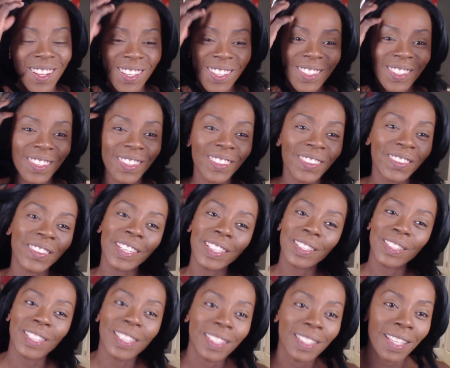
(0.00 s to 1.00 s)
so
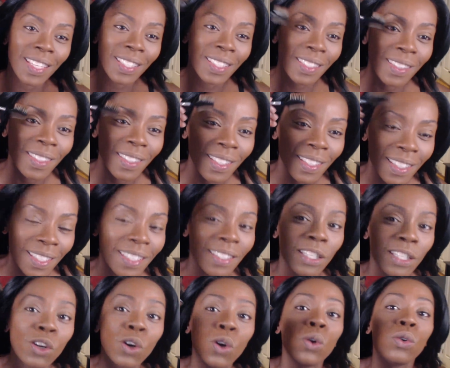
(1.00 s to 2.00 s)
it's
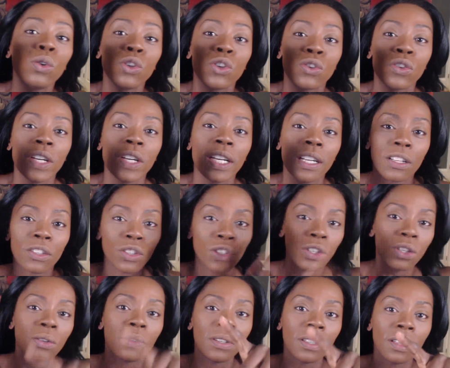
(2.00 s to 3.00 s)
a cool trick. I'll show
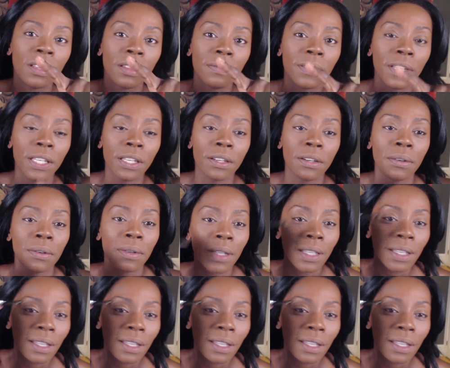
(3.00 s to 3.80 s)
you in another video.